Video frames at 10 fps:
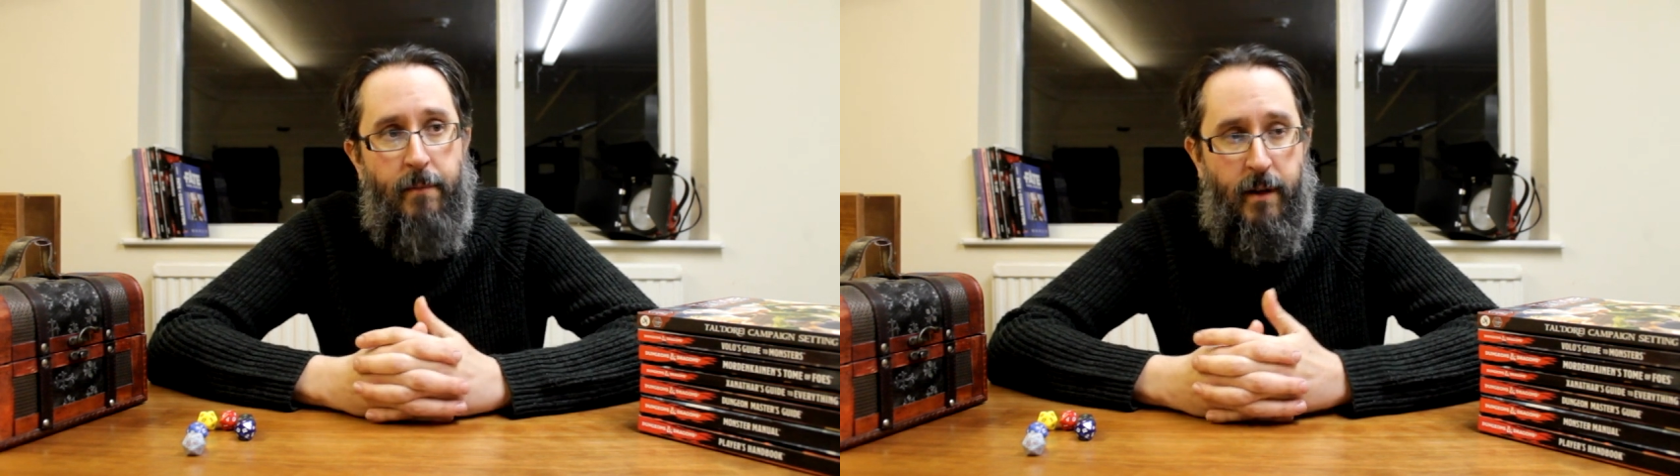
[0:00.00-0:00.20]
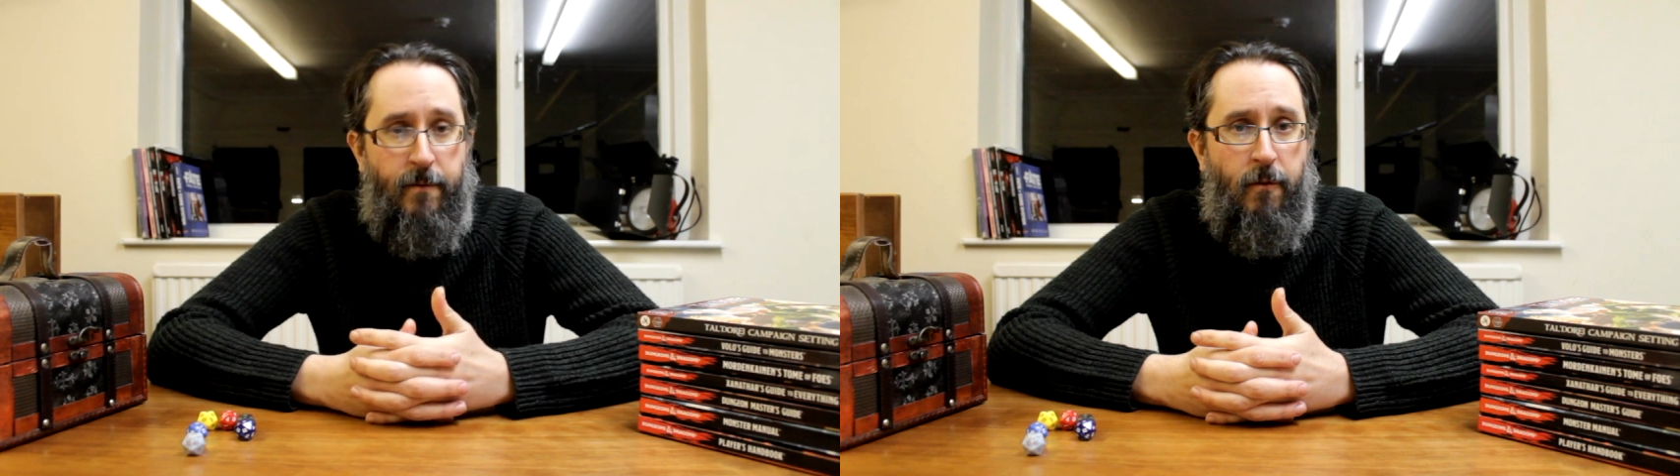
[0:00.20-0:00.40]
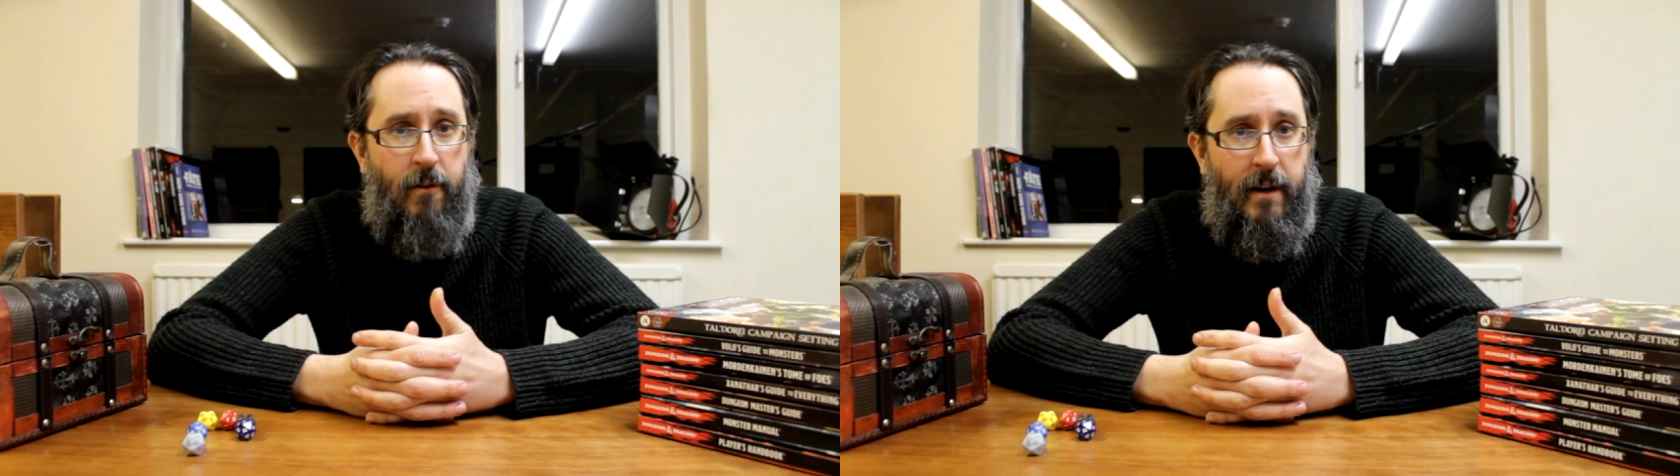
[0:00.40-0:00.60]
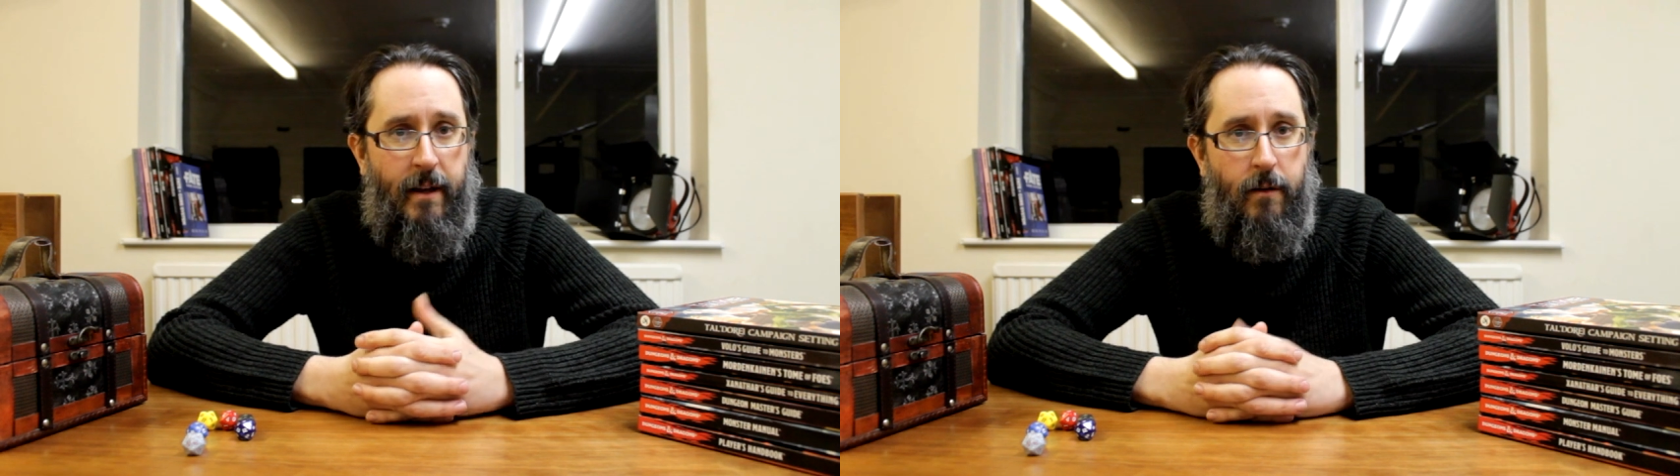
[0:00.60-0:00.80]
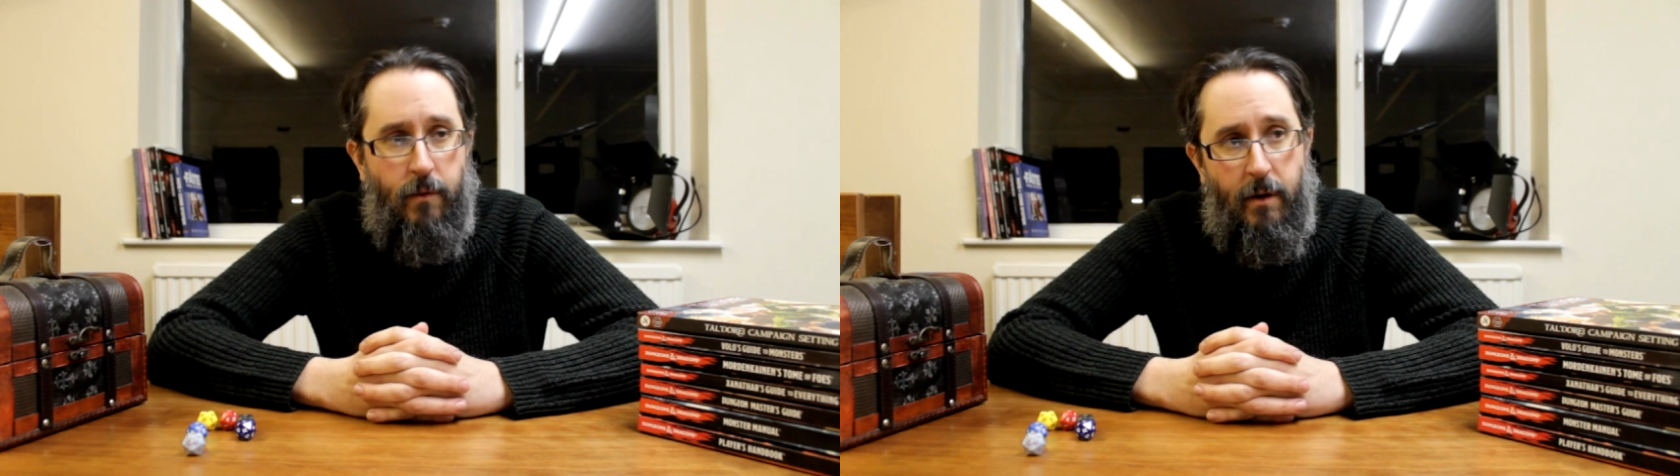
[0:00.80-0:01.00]

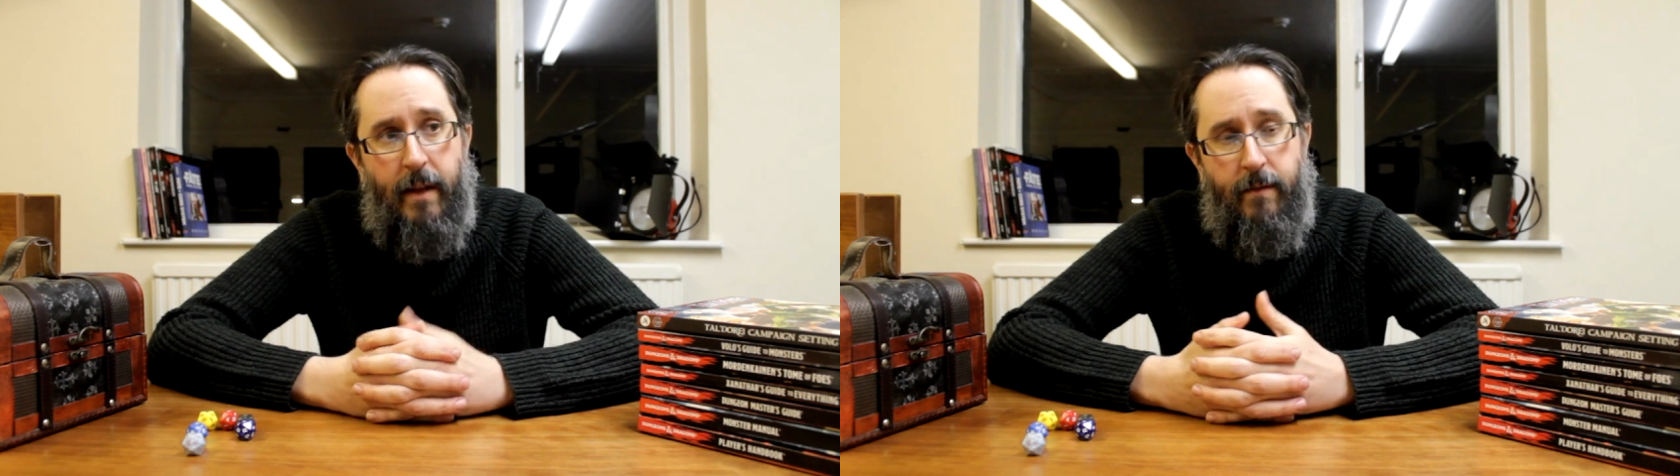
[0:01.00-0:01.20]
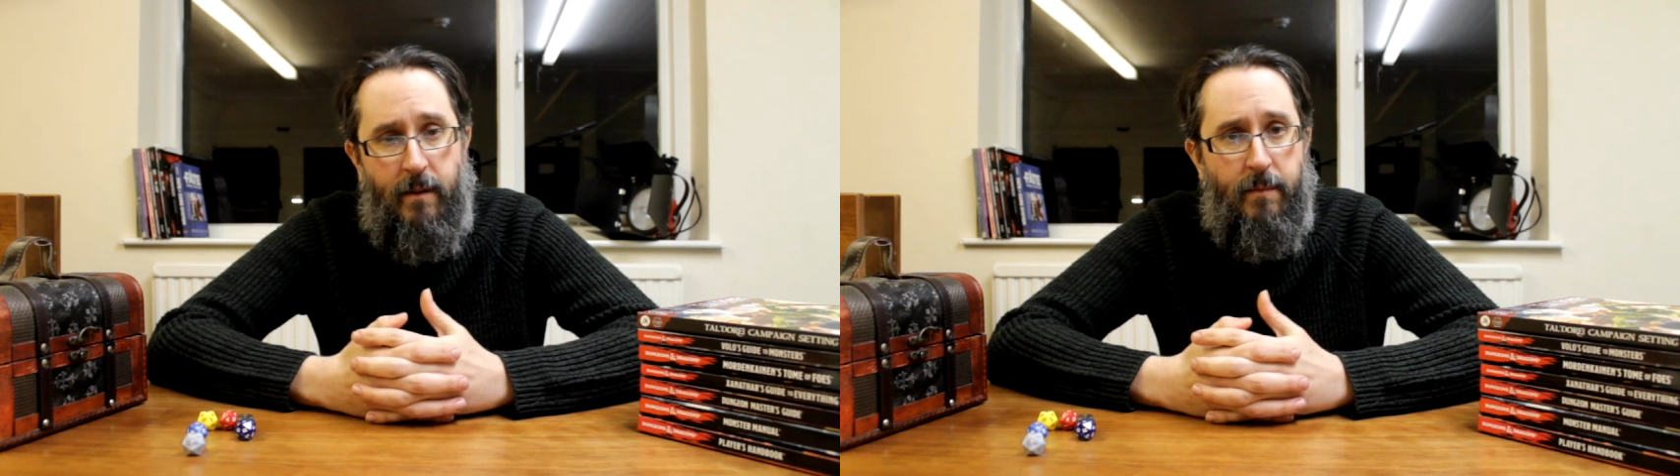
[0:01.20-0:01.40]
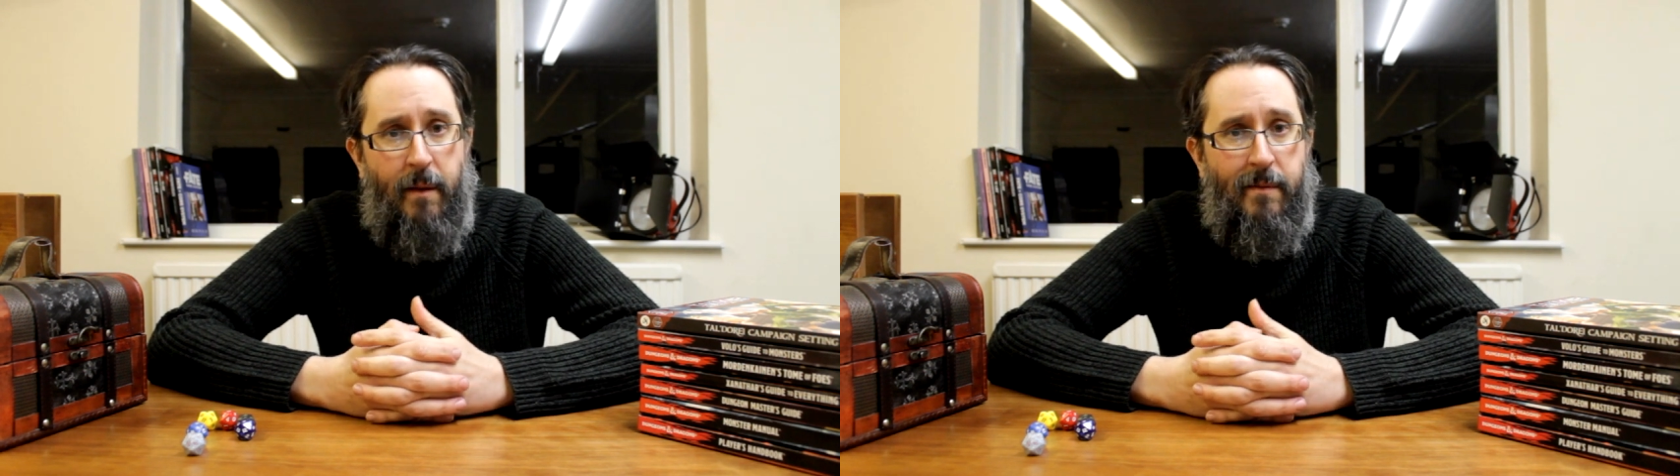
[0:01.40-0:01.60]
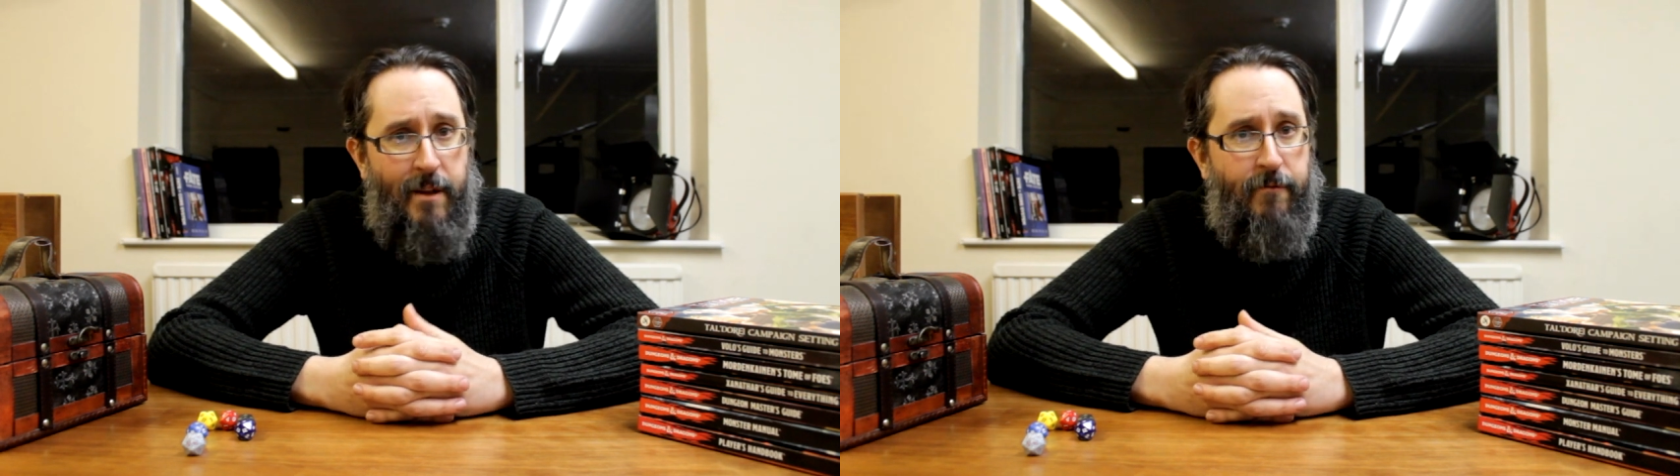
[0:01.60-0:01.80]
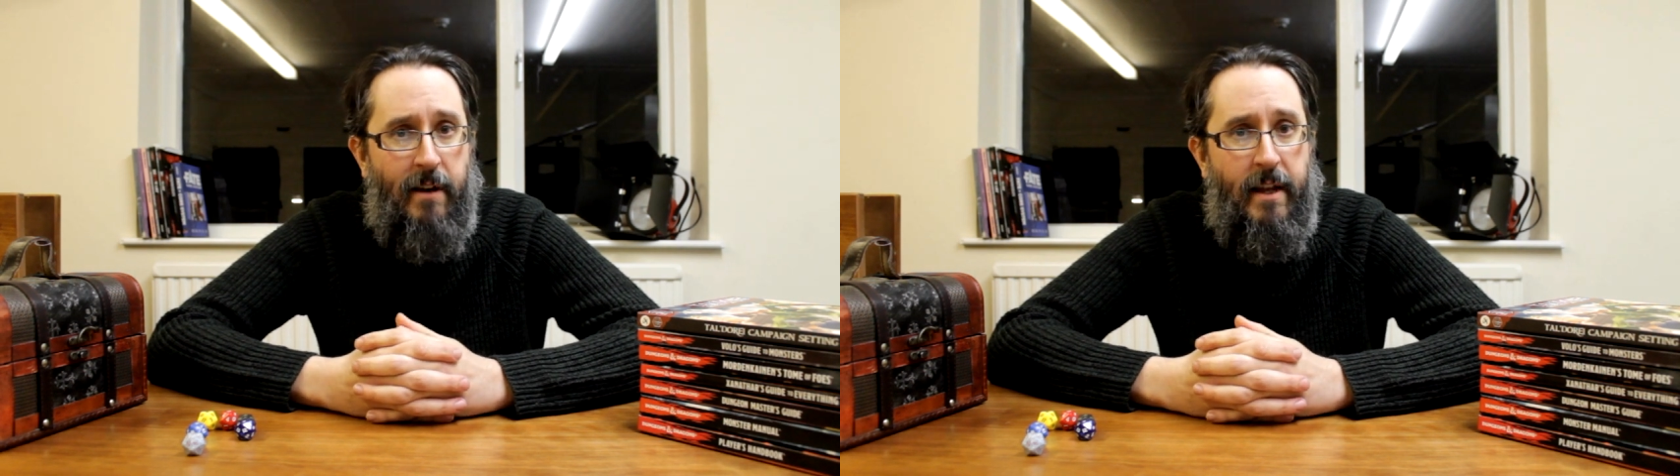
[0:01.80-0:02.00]
metaphorically, and sometimes
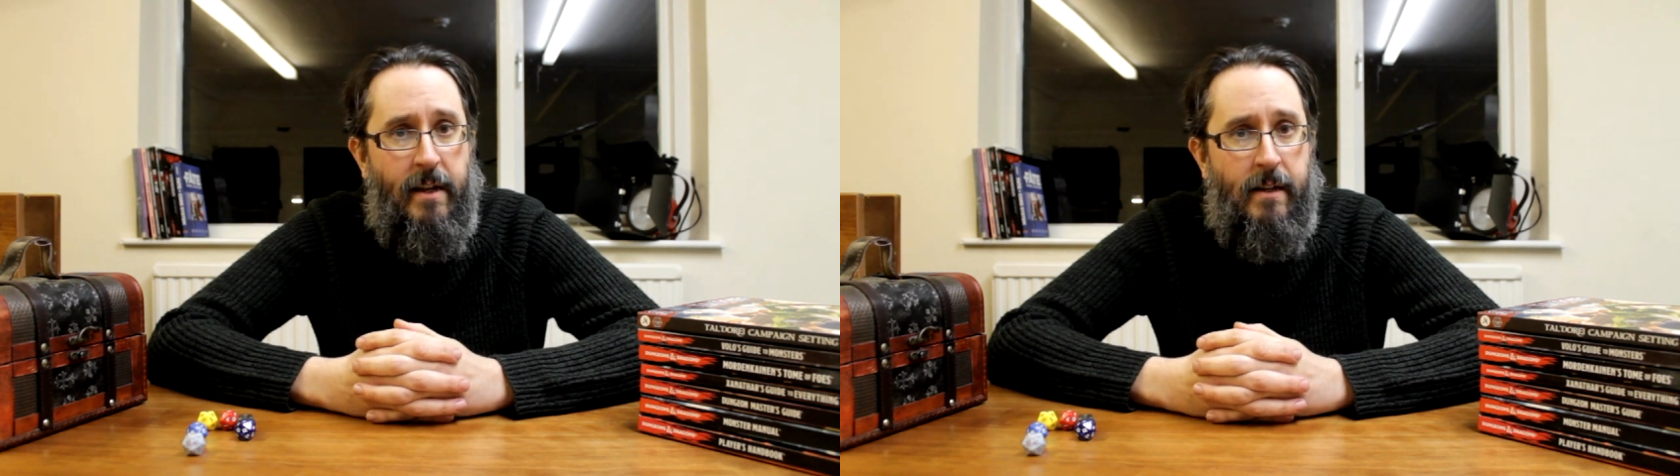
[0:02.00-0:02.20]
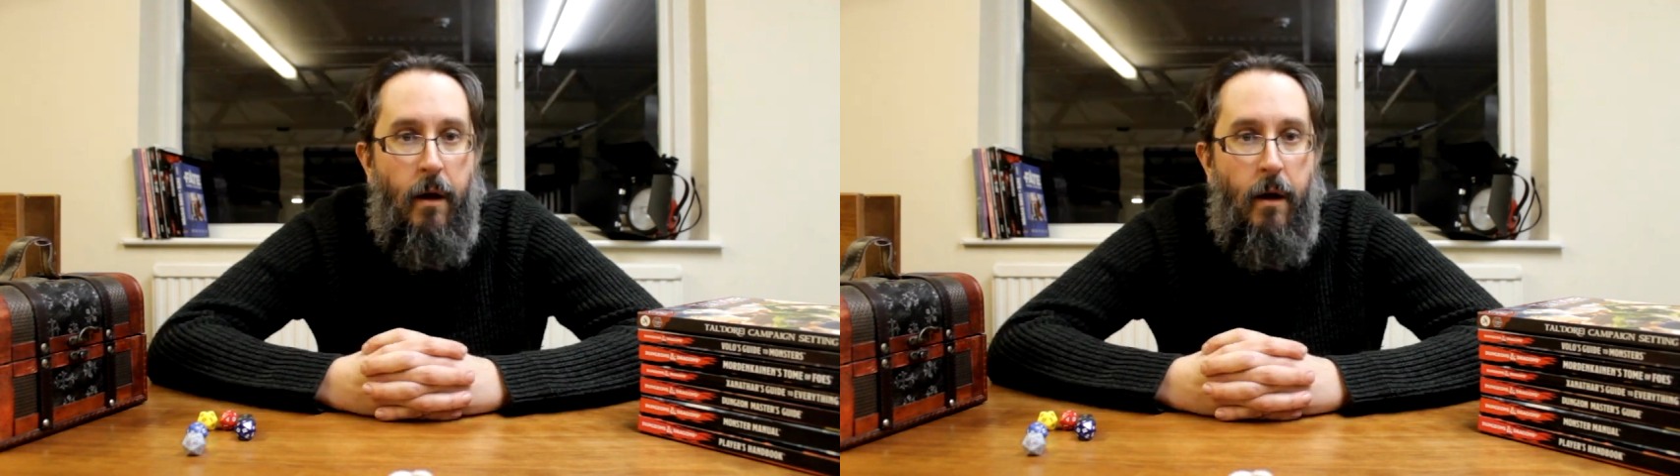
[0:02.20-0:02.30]
literally.